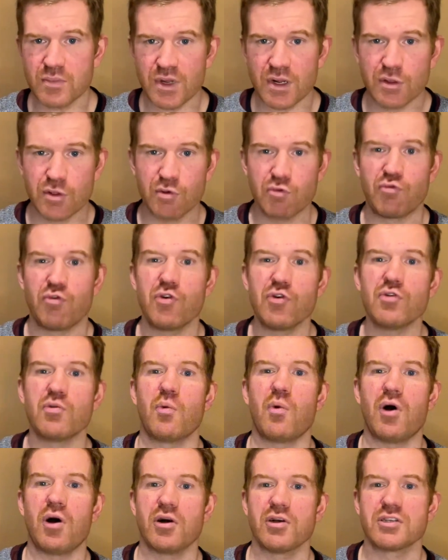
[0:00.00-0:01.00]
The root
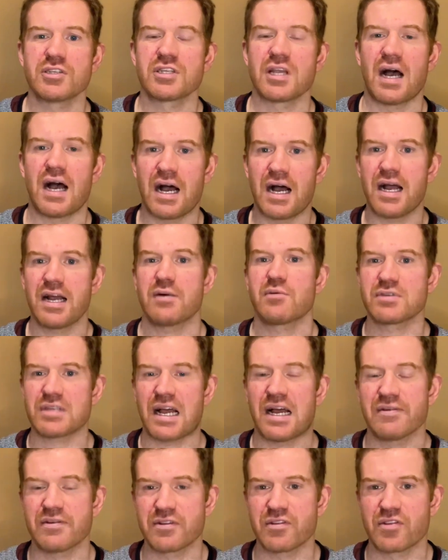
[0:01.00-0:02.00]
was I was
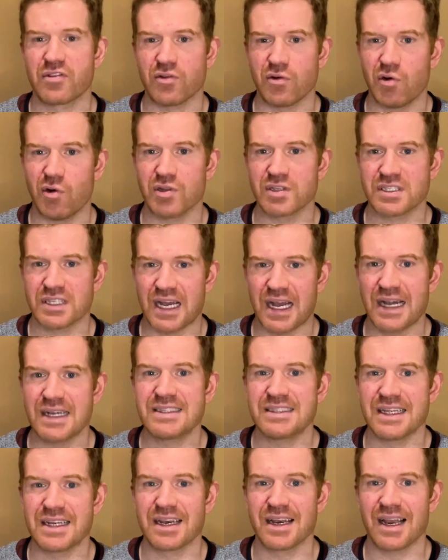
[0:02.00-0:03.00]
having thoughts that I
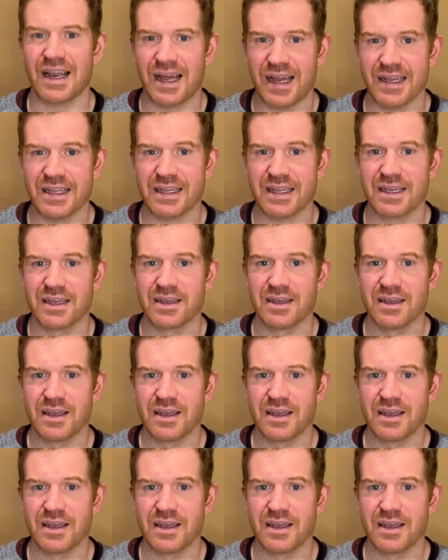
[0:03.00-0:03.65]
didn't like.